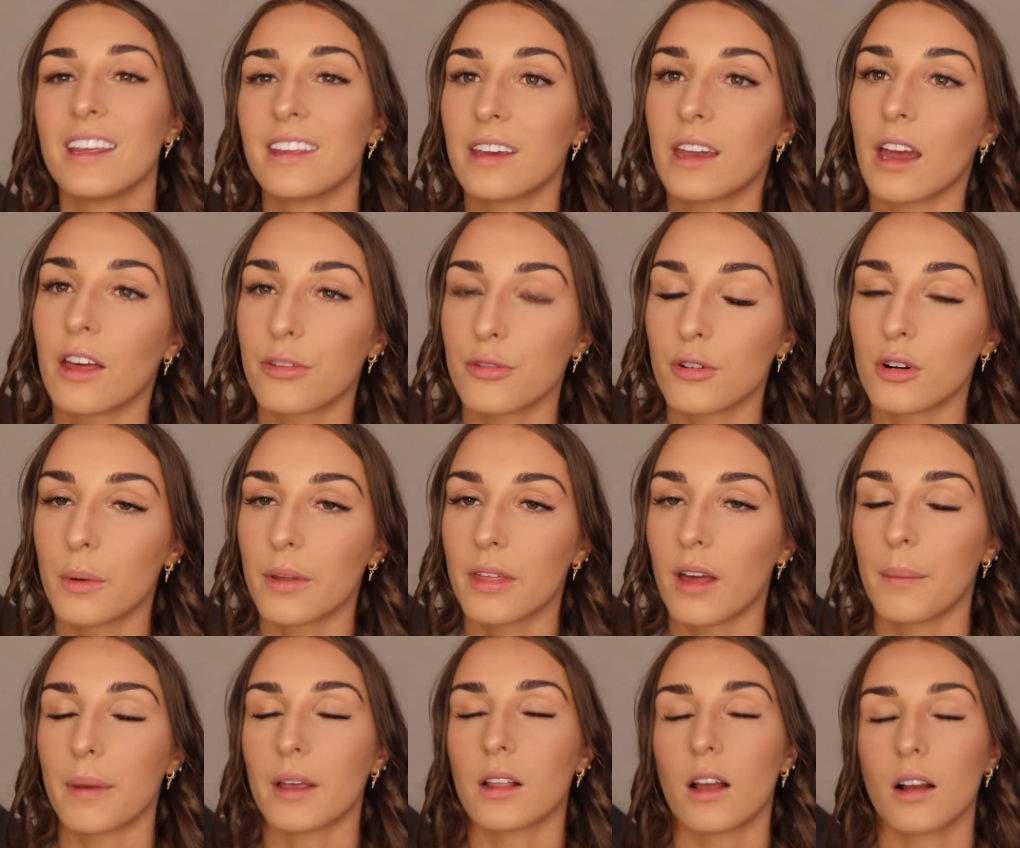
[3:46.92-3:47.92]
get through it
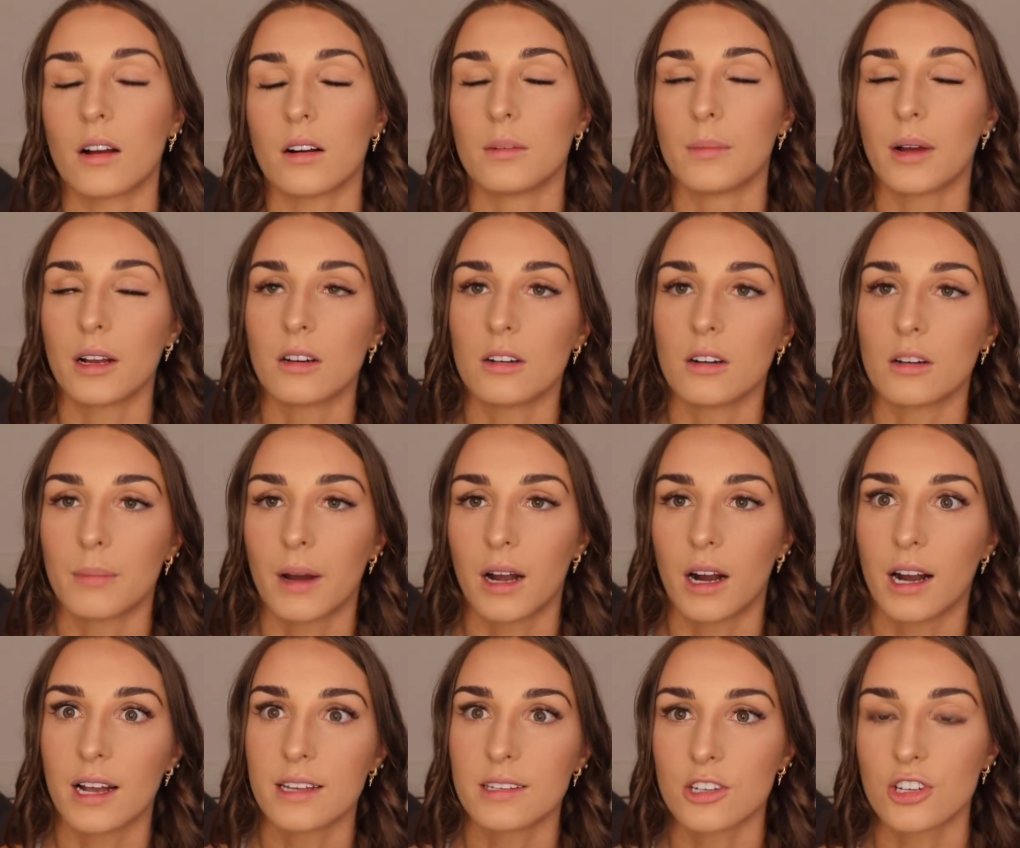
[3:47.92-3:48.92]
without being like, oh my God, my
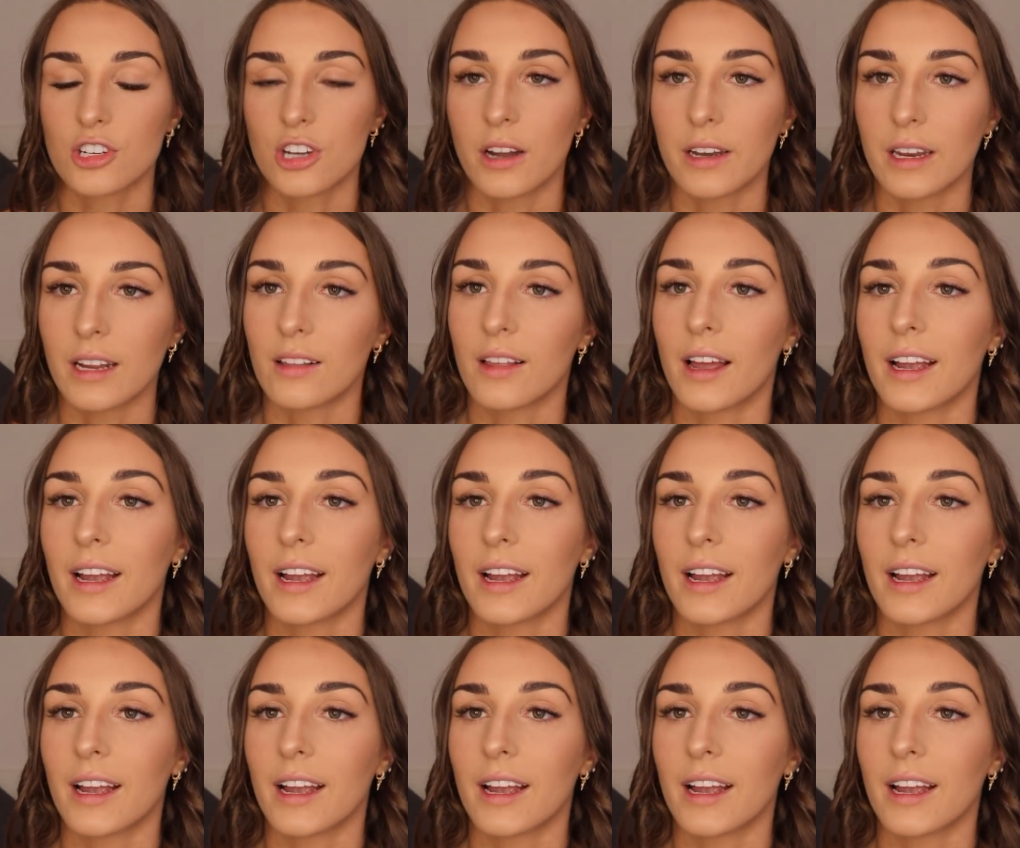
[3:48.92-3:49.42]
eyes are shutting.